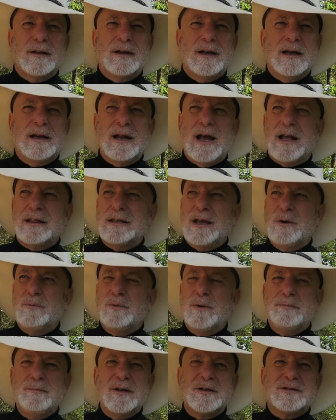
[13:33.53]
And I think
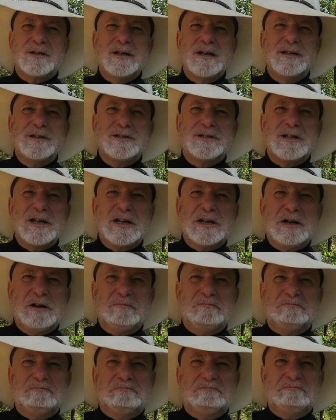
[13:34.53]
we missed getting 10
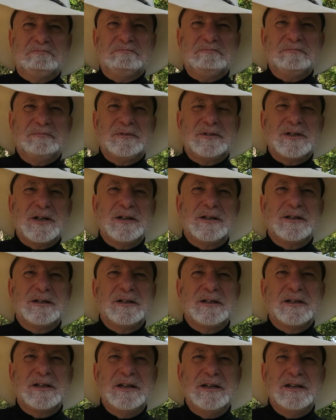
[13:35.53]
of them, 10 of
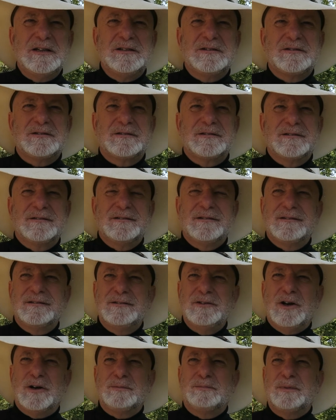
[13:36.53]
the kids,
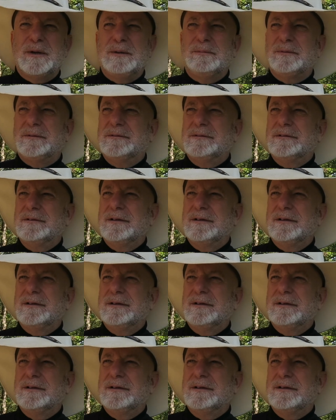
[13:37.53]
young people.